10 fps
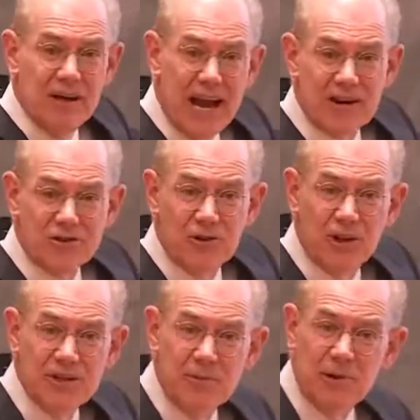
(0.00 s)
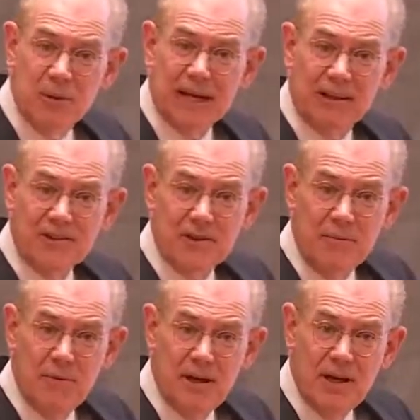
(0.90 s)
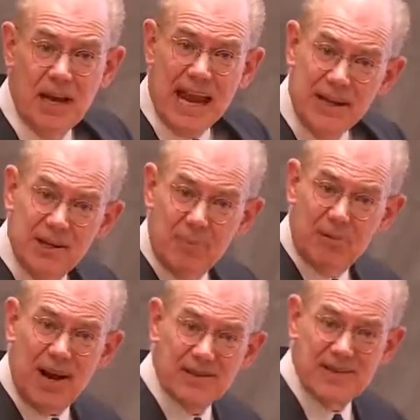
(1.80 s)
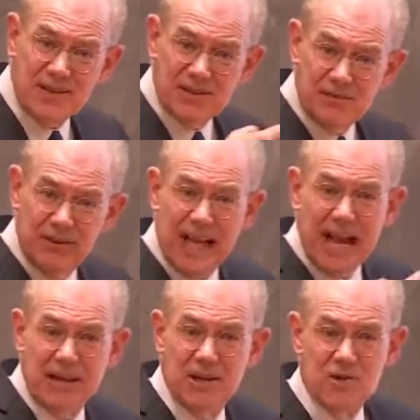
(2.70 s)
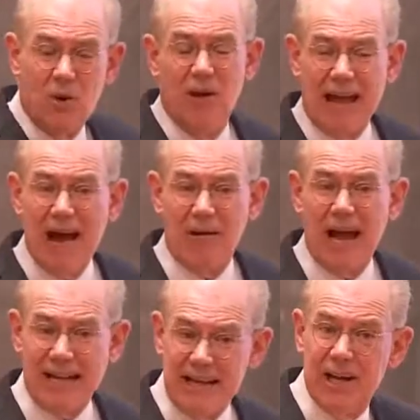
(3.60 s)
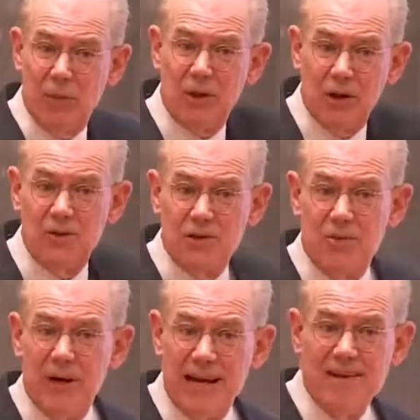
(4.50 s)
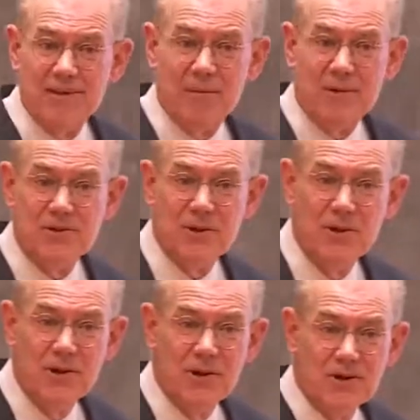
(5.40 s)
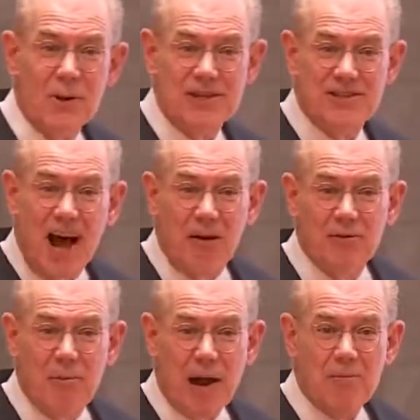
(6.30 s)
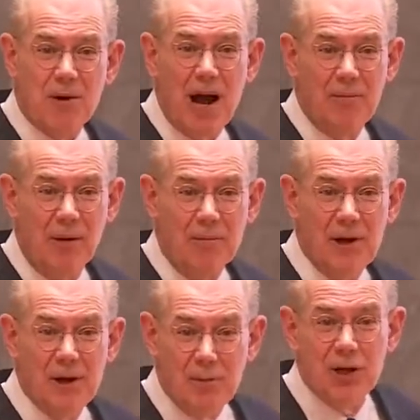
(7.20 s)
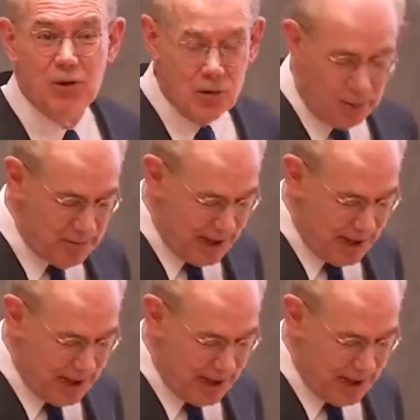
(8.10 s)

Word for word: nationalism and realism. And in the process of laying this all out, I deal with those three isms. So I solved my problem, but it took